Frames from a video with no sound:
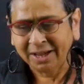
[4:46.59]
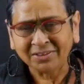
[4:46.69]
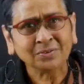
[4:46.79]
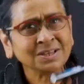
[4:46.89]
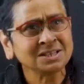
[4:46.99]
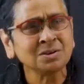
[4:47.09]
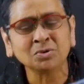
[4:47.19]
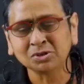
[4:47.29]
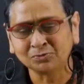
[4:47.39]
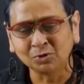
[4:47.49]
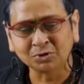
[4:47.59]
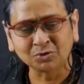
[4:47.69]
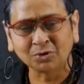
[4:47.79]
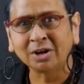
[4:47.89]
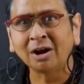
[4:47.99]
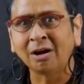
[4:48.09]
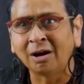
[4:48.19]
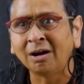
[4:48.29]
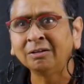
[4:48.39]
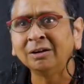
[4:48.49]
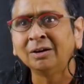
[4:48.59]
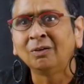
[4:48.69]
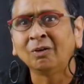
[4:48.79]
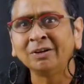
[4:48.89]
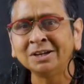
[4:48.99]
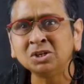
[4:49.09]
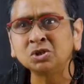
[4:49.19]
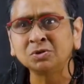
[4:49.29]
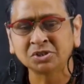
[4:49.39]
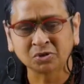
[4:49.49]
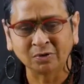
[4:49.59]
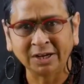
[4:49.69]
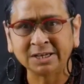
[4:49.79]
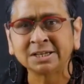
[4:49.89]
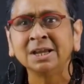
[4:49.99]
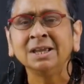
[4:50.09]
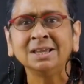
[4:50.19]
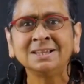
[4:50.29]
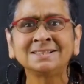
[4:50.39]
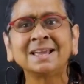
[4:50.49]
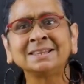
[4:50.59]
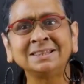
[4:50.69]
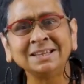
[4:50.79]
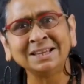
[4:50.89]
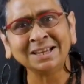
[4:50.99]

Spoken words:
And the reason I want to focus on R, or interest rate, is that the